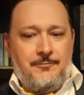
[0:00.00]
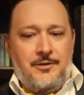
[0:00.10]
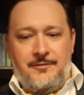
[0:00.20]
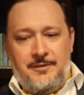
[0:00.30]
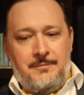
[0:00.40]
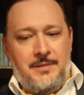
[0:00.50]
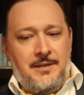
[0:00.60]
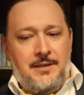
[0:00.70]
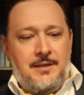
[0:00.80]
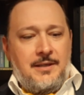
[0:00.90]
one of them
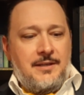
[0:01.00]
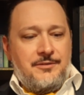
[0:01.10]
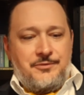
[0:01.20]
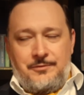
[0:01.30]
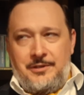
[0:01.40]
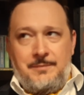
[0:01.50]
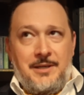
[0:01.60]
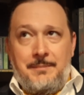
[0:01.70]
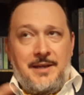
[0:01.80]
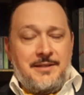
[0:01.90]
and destroyed
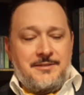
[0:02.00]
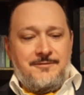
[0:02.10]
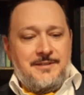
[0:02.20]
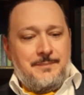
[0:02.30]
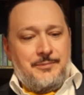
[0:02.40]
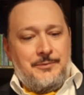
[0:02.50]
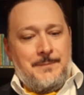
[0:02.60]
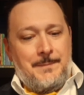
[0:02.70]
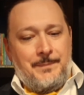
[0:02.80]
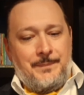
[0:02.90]
my massive temple
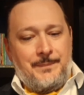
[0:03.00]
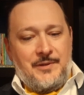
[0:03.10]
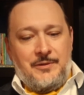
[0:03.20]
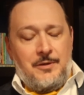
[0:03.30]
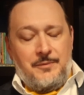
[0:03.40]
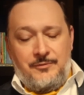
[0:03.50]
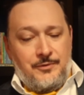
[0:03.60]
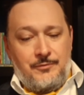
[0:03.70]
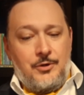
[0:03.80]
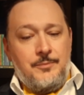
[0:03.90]
long
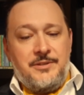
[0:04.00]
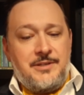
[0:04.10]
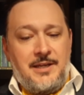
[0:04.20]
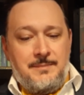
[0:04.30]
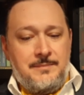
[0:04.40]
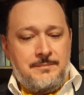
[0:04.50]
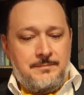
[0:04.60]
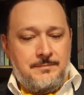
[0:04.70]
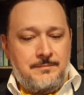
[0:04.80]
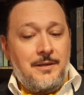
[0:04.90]
before the Romans came.
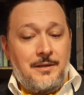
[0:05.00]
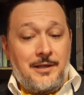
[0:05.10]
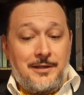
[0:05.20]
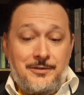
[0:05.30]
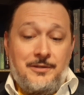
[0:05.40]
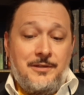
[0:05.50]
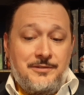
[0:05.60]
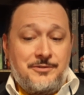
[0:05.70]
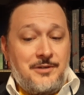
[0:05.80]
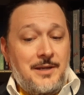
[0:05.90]
I could
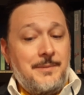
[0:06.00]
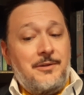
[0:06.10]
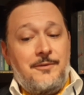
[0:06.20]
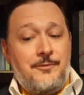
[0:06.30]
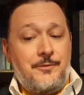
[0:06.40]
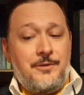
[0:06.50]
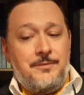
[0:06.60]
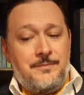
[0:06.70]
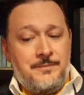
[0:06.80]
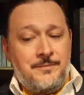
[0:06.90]
describe it all for
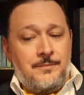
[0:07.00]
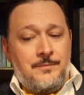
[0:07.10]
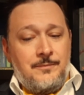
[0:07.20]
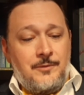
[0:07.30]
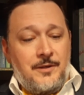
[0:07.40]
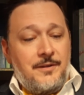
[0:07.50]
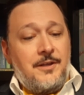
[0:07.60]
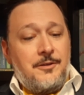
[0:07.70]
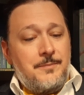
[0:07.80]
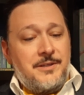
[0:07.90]
you. While the
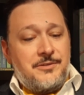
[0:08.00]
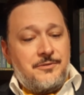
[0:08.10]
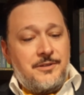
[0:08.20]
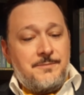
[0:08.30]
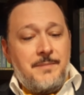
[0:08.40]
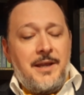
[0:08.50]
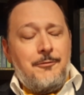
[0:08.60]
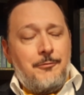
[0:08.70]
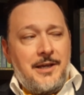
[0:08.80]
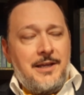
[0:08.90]
other mysteries may
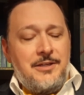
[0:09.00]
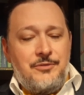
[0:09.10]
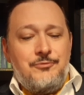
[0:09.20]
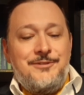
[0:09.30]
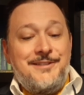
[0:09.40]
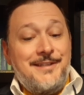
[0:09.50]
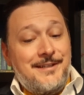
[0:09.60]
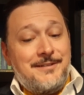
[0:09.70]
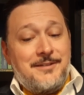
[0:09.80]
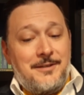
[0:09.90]
wait, you
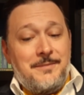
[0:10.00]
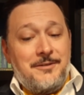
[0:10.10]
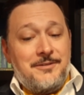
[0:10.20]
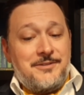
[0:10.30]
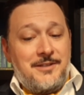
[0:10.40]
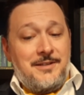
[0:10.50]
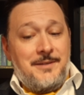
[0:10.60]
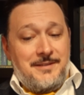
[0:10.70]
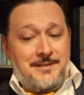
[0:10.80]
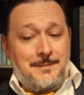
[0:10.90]
did come here to study
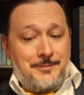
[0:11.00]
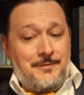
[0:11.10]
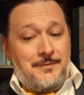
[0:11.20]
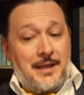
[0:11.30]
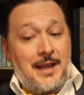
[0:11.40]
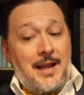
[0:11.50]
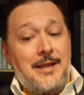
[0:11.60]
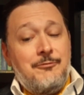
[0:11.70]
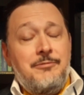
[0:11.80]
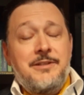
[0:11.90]
my temple, and
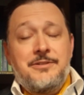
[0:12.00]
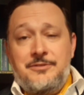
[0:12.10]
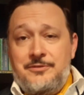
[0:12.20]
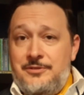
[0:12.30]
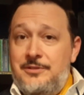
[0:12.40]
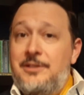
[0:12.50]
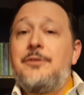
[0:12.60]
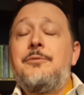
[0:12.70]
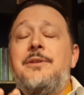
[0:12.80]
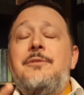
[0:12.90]
I wish to
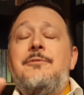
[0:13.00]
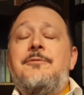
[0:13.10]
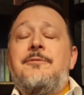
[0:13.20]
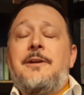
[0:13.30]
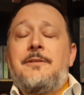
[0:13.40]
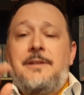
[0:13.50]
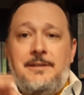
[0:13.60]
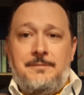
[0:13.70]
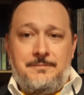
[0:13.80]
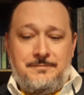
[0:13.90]
deal with you
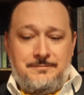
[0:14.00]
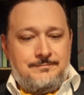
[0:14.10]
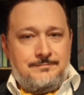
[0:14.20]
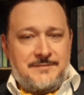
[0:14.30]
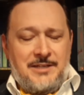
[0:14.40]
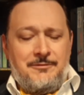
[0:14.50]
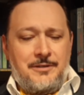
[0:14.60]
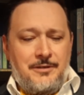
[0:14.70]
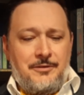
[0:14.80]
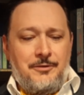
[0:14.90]
fairly. I want
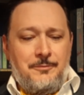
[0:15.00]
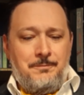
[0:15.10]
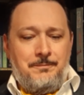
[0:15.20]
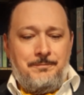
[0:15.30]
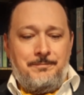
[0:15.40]
to go home.